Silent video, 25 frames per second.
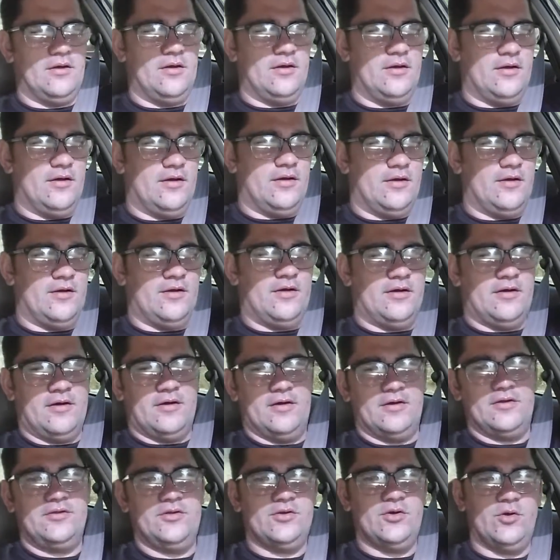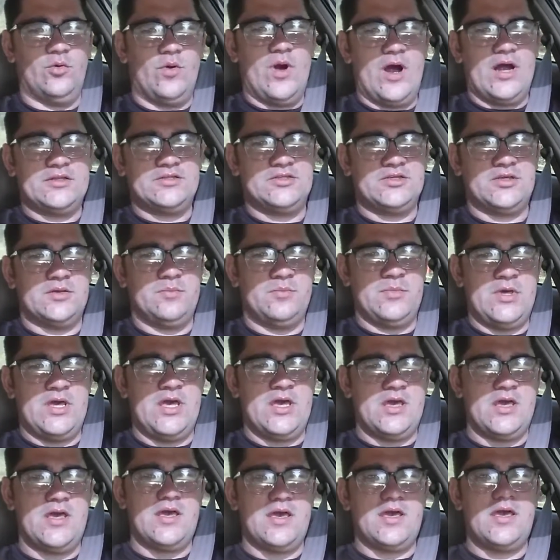Oh, you watching
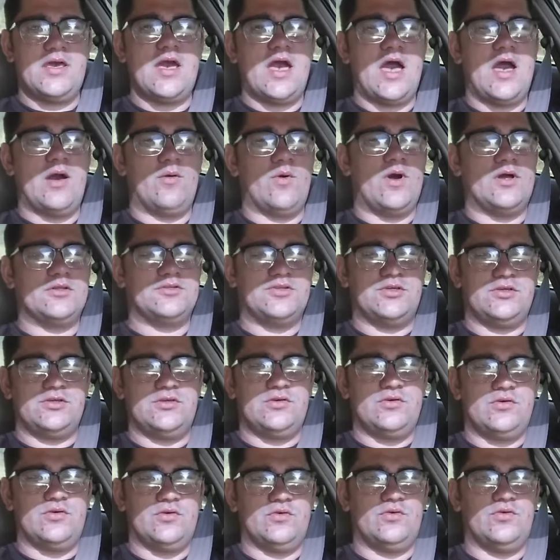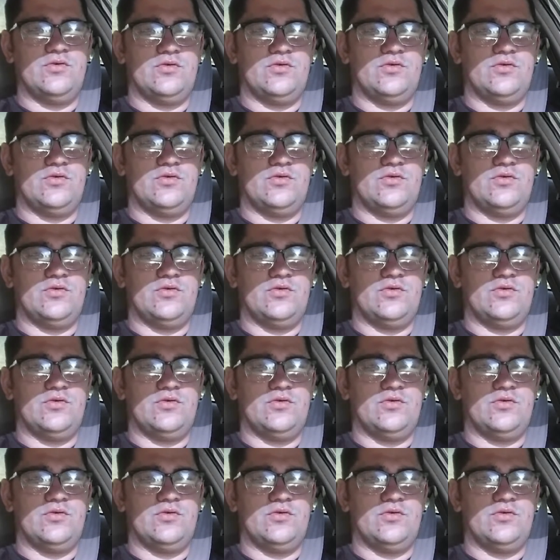me? I watching you.